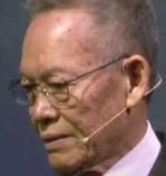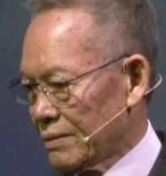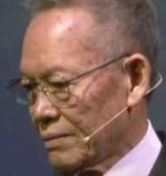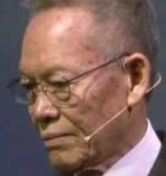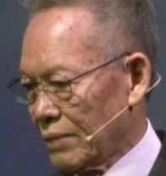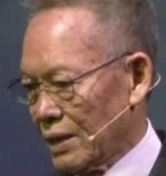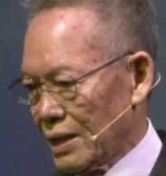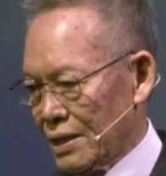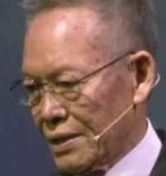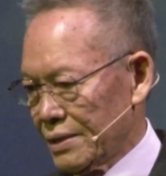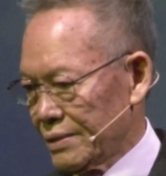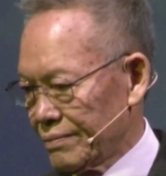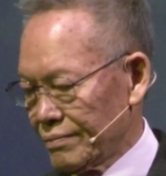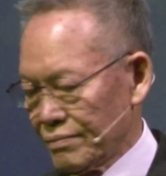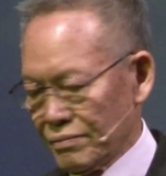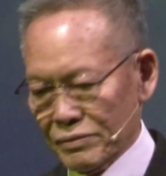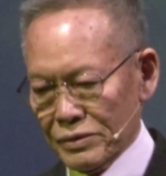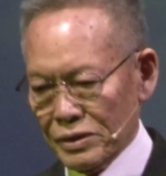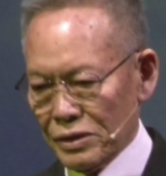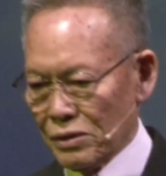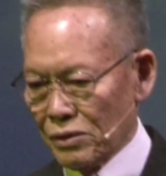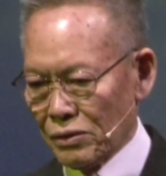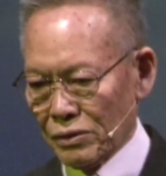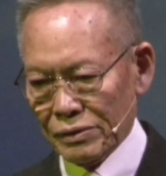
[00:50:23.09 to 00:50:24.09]
by,
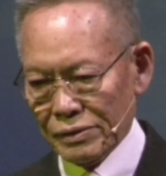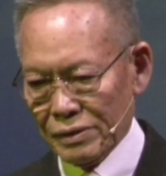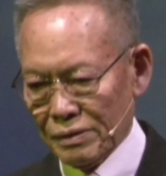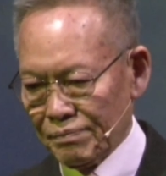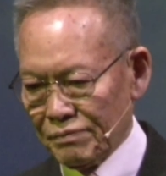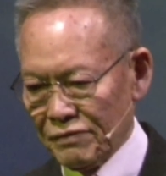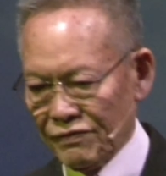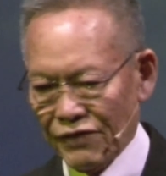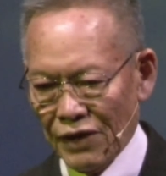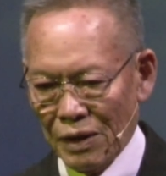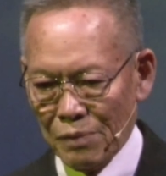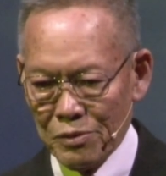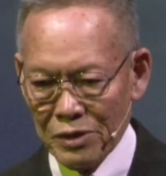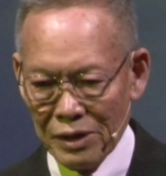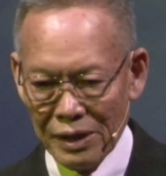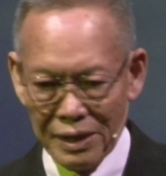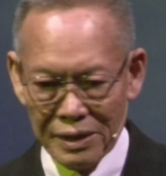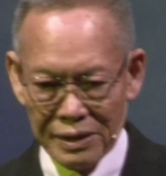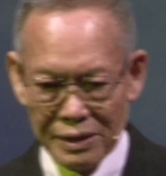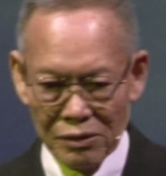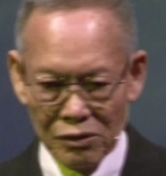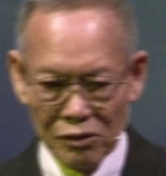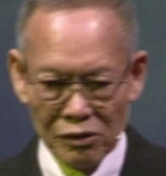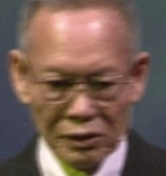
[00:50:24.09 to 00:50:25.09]
you know,
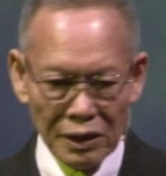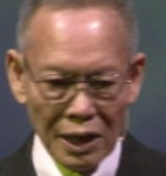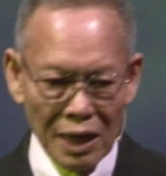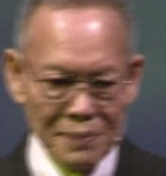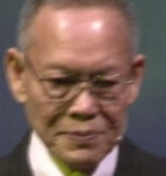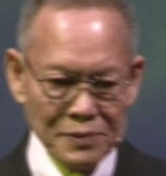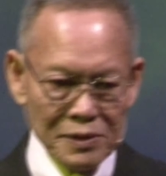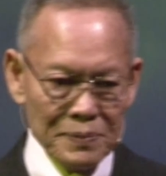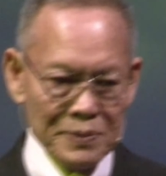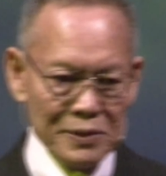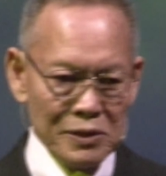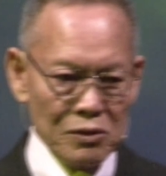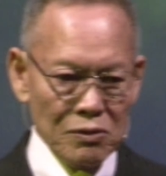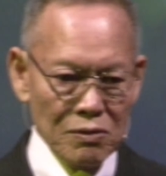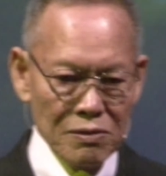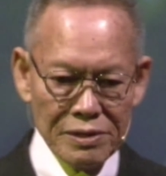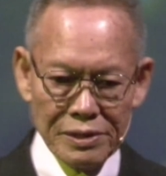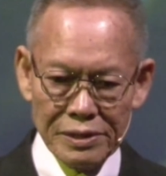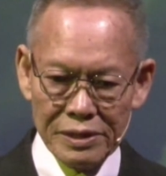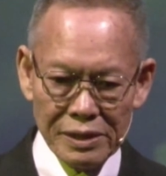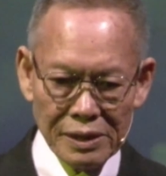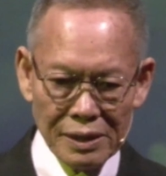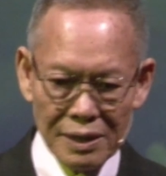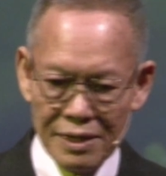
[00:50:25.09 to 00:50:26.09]
fabricating all kinds of
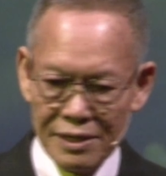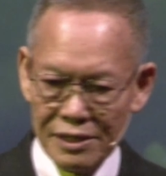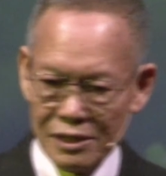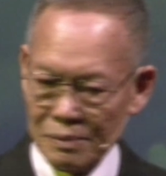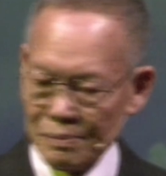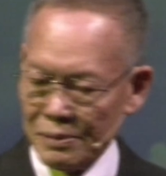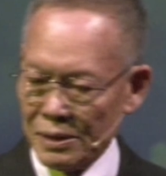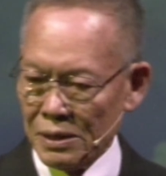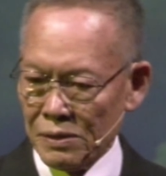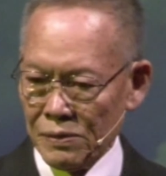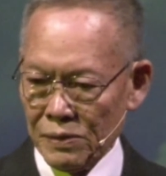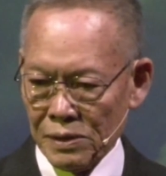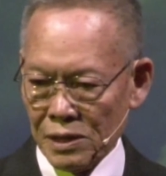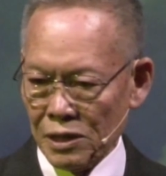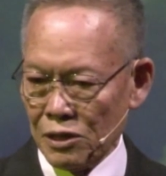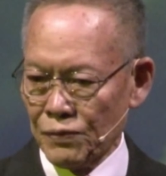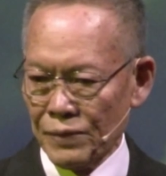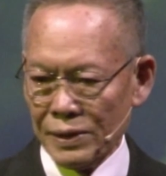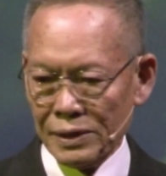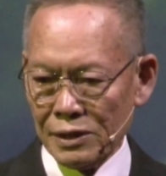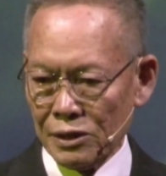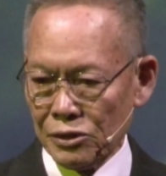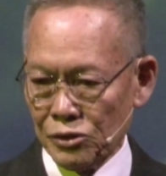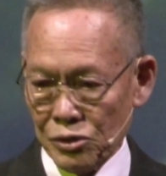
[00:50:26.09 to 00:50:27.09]
stories against me that, that
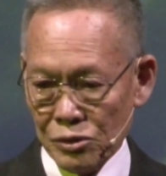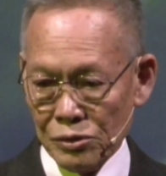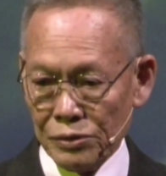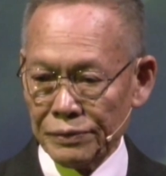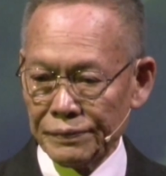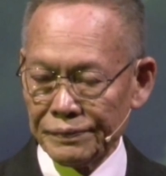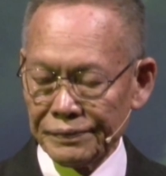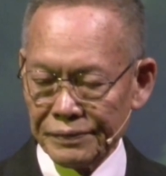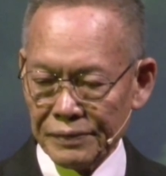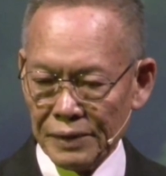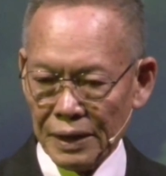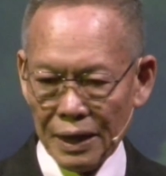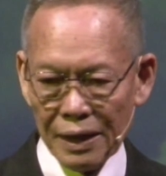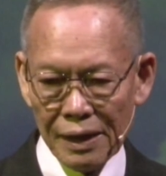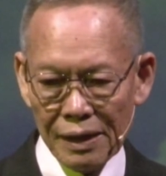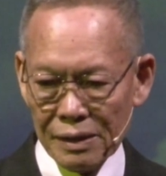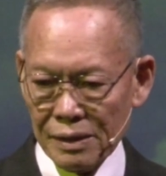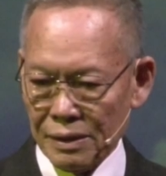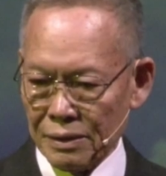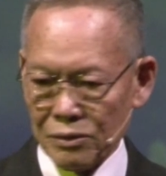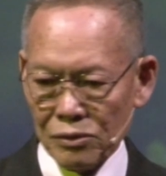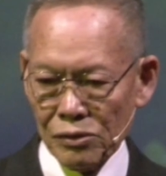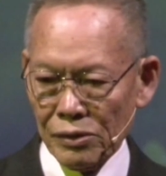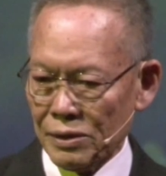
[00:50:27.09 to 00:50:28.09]
were not true. I
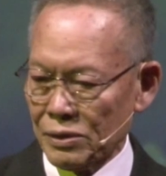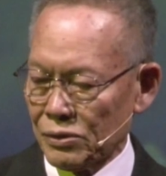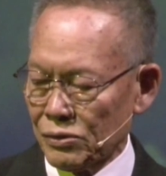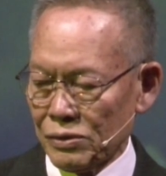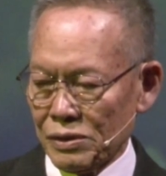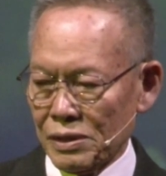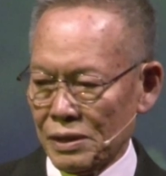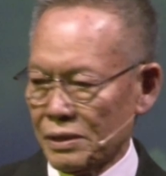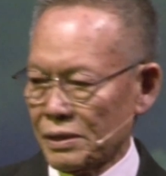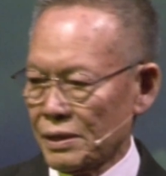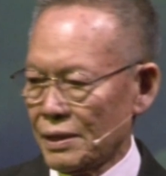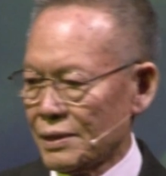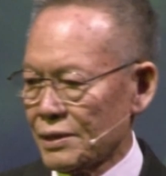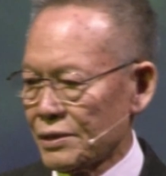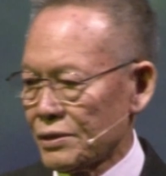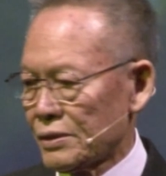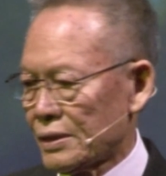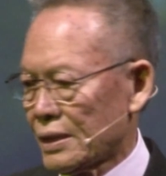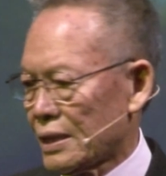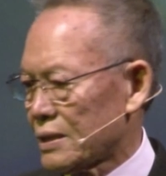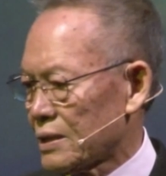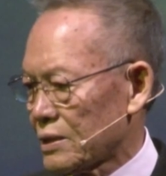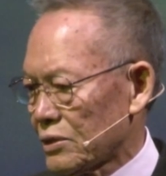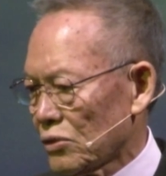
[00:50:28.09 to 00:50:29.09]
cannot go into detail into
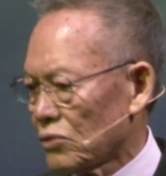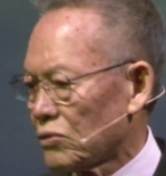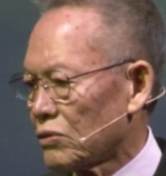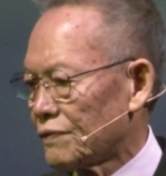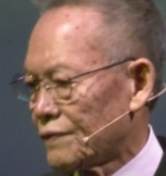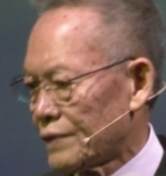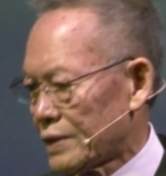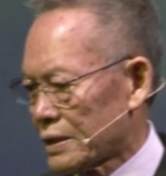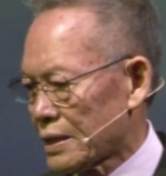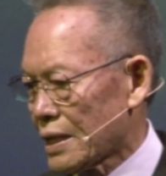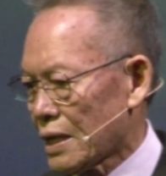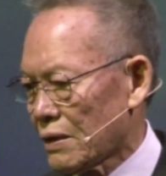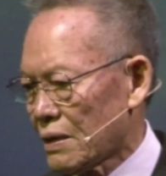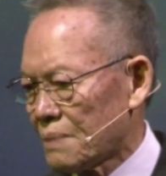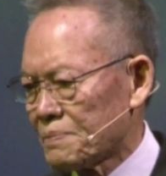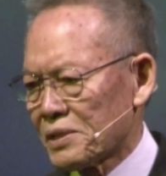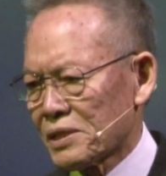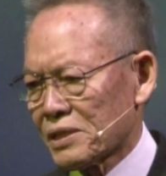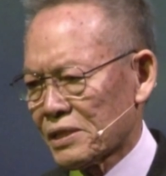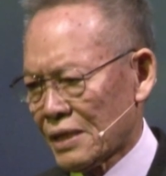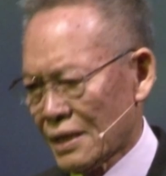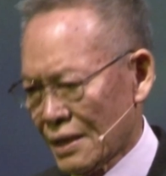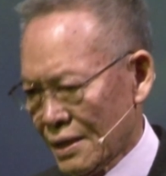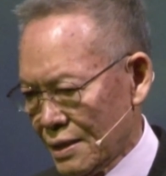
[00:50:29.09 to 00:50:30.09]
that. It's over now. I'm
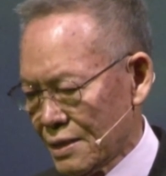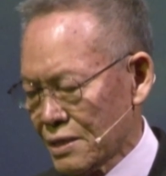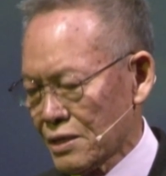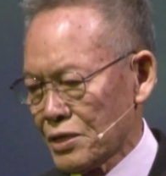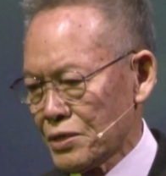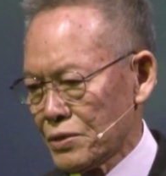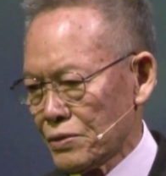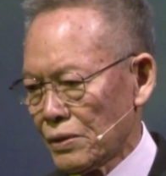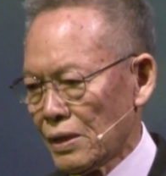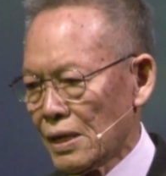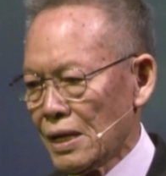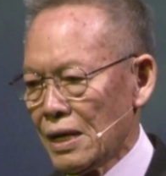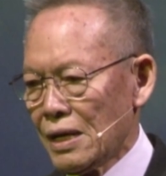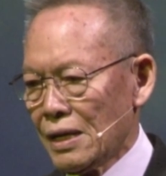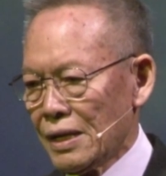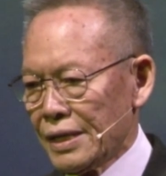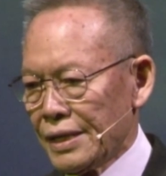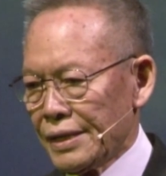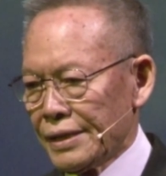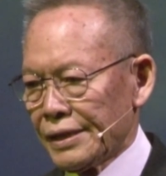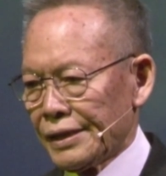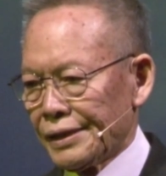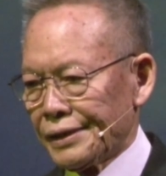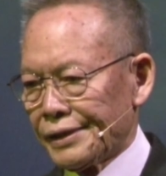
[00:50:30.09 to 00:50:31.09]
just telling you
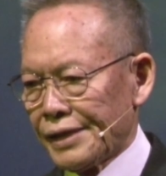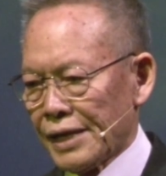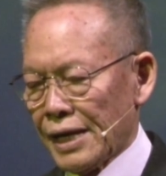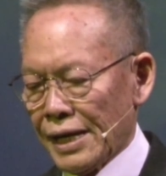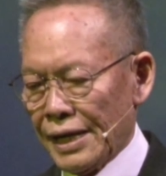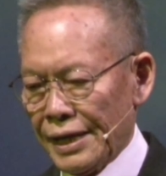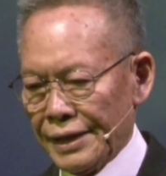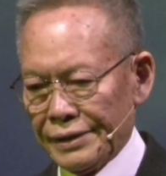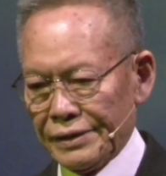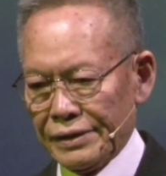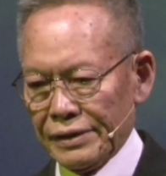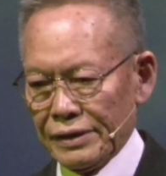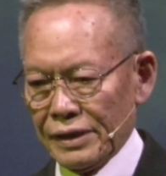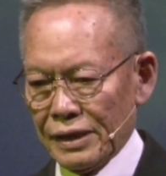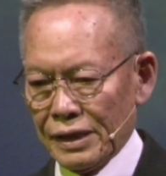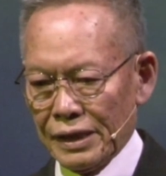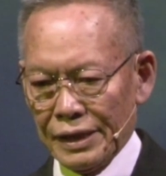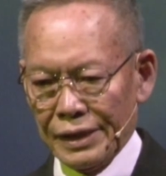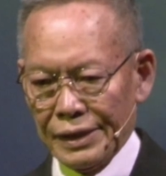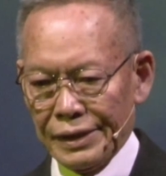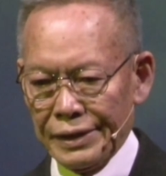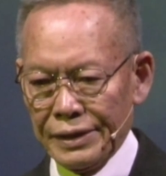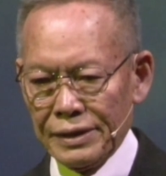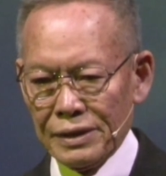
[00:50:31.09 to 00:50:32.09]
that
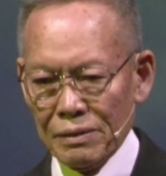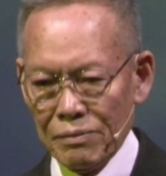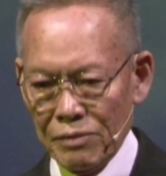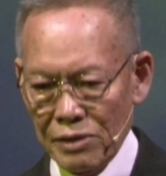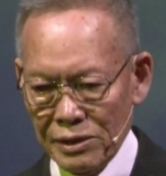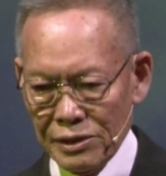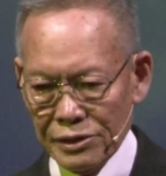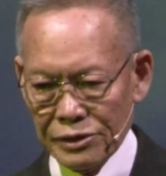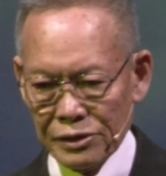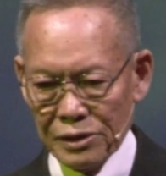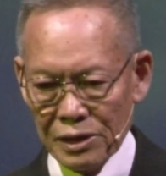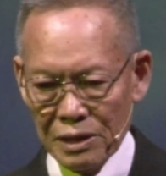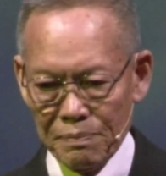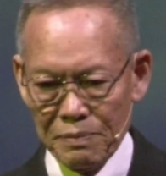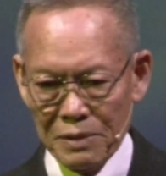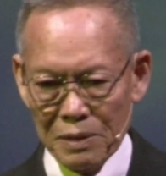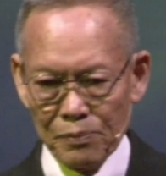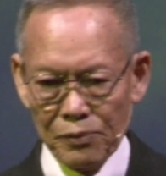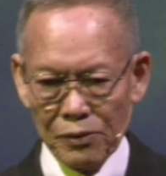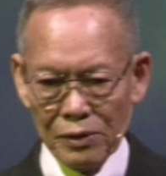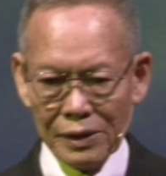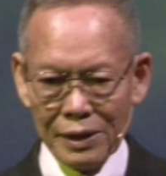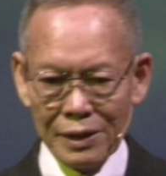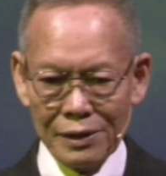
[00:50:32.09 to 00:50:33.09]
uh, in the ministry,
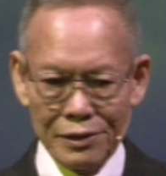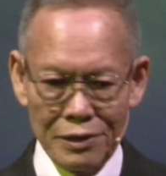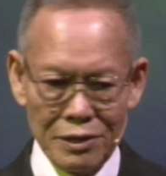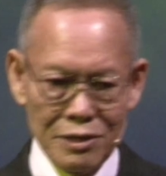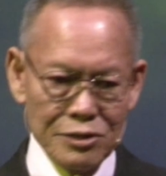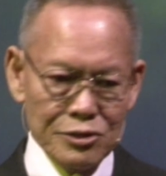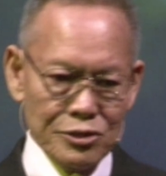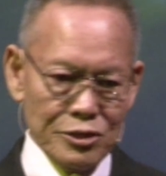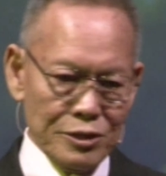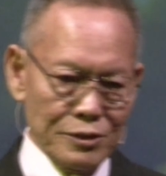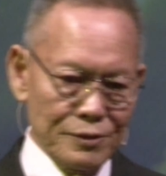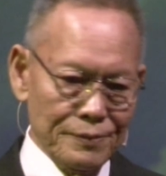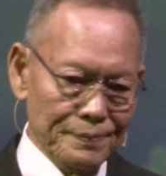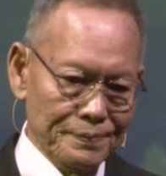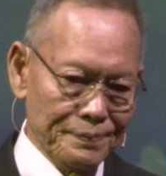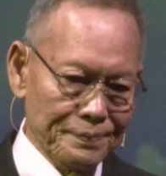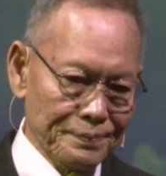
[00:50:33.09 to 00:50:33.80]
people can hurt you.